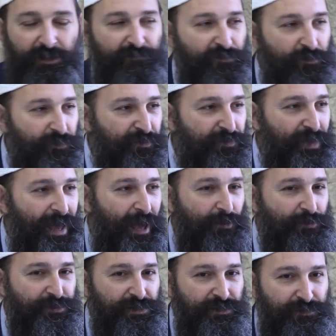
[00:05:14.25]
From
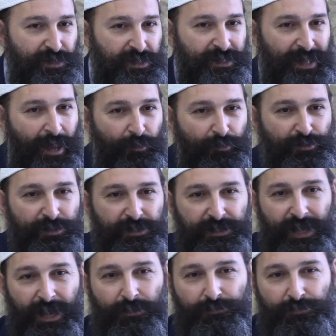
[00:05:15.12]
1,000, they narrowed it
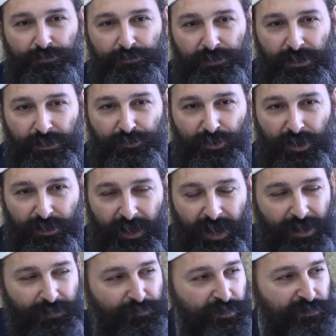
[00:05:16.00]
down to
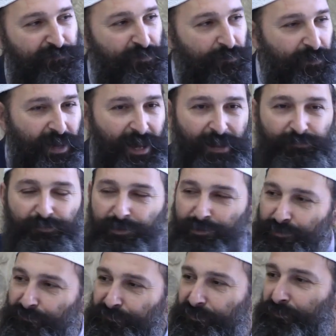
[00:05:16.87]
100, from
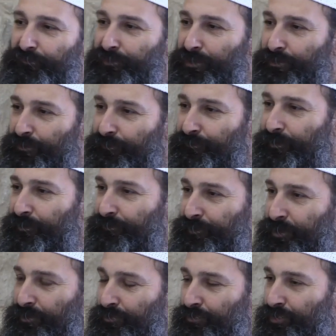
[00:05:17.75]
100 to 50, to
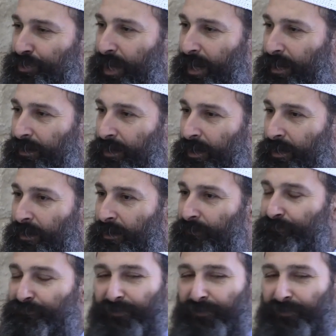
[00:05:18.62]
50 to 10.